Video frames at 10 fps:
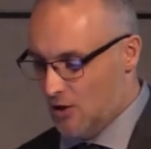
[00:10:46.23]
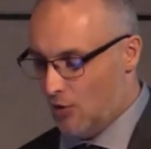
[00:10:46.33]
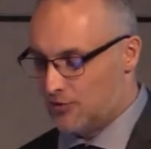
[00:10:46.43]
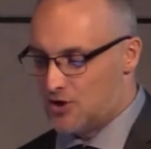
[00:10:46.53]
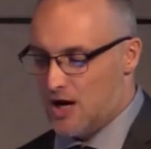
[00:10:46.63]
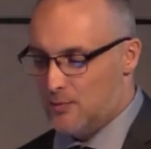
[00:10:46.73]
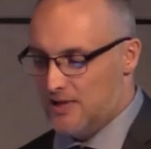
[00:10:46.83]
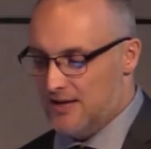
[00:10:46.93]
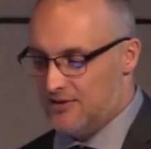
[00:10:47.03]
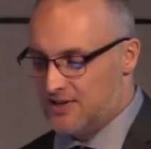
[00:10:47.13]
Over time, when
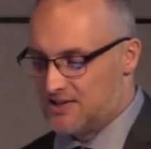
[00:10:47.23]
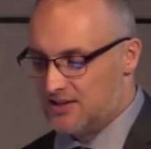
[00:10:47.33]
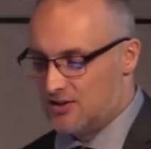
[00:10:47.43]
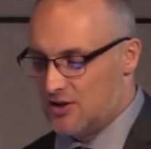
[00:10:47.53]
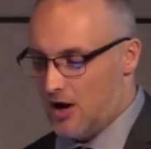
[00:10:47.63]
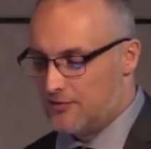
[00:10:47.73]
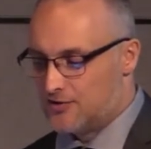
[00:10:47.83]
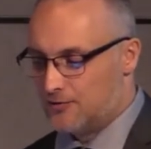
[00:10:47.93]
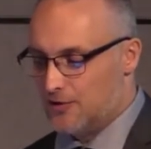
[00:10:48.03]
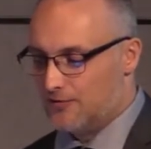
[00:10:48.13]
Nathan is sent to the
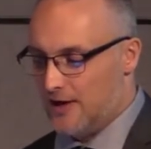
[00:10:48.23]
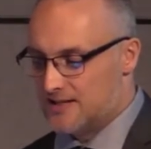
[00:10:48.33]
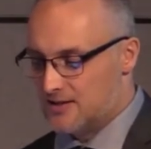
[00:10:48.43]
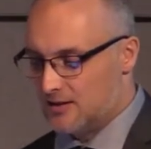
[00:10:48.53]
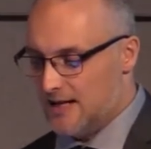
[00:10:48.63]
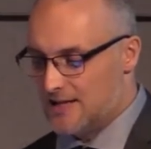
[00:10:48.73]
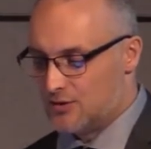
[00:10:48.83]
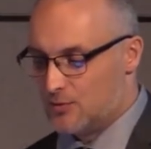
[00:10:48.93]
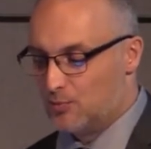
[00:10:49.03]
office for defiance in the classroom,